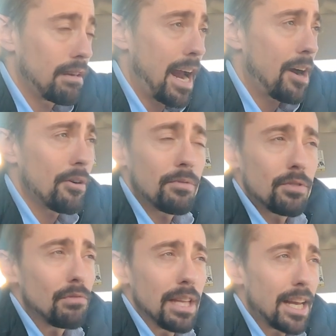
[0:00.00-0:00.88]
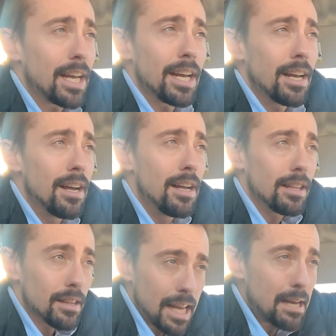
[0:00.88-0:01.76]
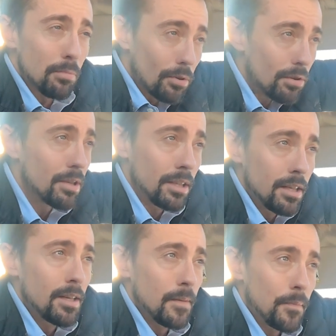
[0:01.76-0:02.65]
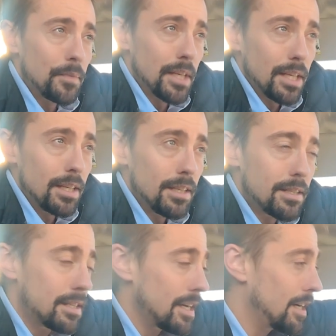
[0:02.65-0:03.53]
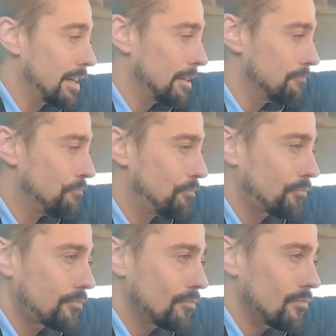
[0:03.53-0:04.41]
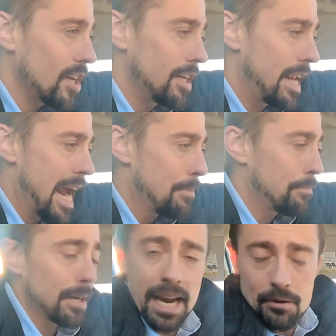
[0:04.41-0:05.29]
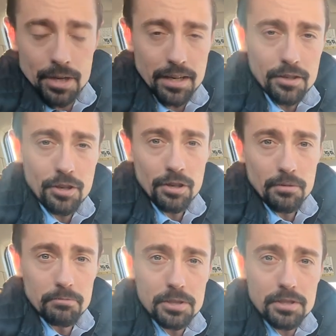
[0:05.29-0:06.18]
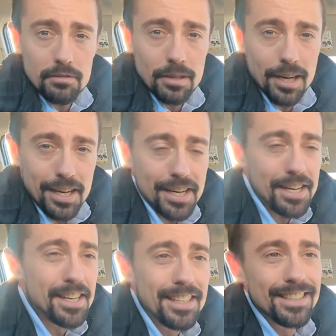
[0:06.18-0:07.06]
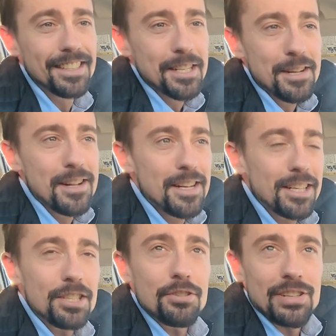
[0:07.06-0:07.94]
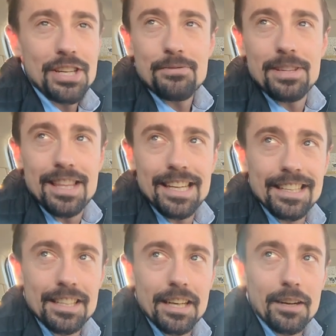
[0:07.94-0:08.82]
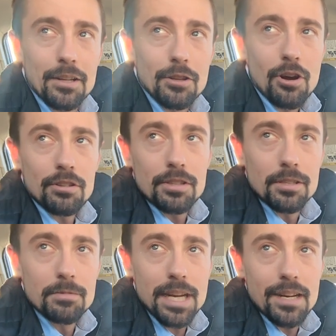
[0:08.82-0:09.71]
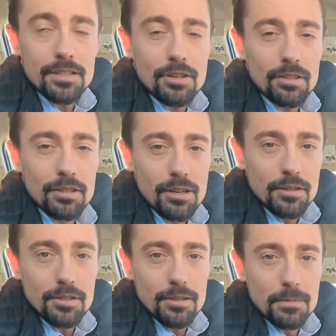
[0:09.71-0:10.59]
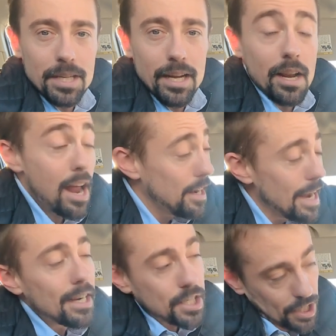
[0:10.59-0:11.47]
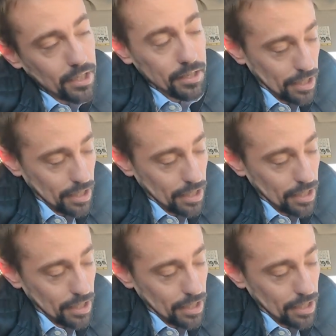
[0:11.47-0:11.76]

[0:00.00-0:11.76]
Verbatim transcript: how do they label these um, GAAP accounting terms, right? Because you you would think like long term debt is called long term debt, and actually